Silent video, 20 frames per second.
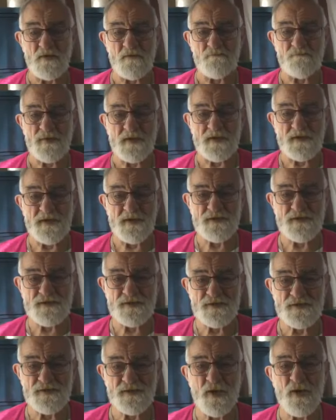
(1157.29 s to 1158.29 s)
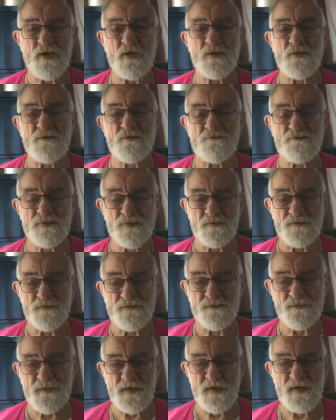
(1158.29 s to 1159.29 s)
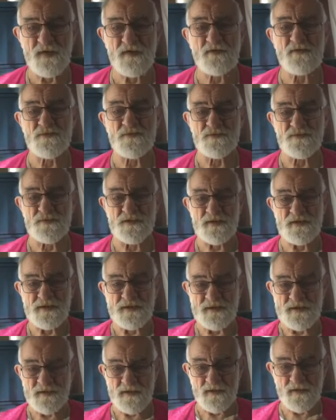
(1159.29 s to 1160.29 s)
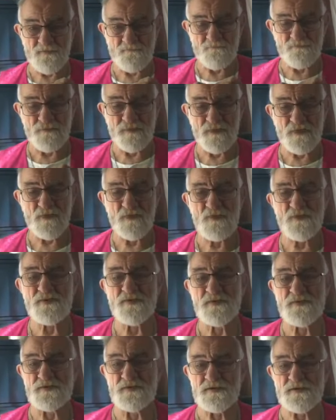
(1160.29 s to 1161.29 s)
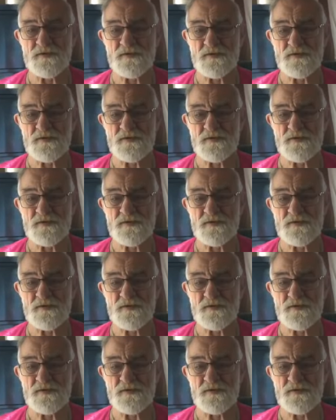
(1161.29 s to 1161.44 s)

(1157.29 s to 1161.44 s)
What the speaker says: but it's so profoundly important.